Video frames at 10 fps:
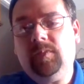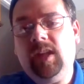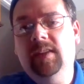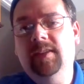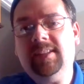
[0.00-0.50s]

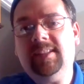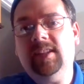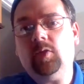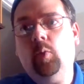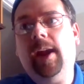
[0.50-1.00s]
And this
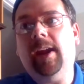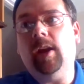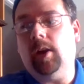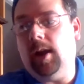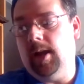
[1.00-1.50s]
is
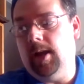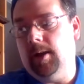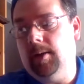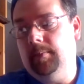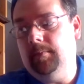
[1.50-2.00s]
where
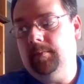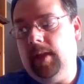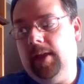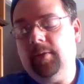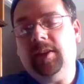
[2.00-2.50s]

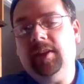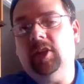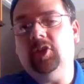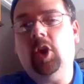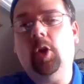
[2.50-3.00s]
everything
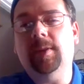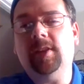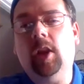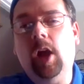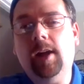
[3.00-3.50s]
that Job
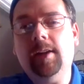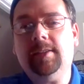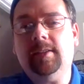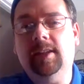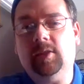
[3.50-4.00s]
has
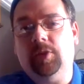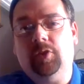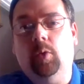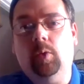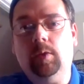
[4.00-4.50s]
lost, it's
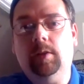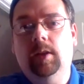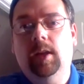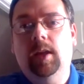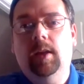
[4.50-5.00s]
restored.
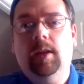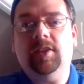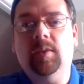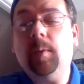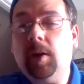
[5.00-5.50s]
And
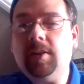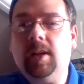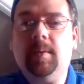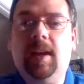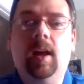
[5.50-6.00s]
so remember I
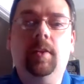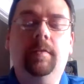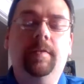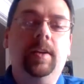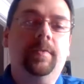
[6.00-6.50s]
talked about how the very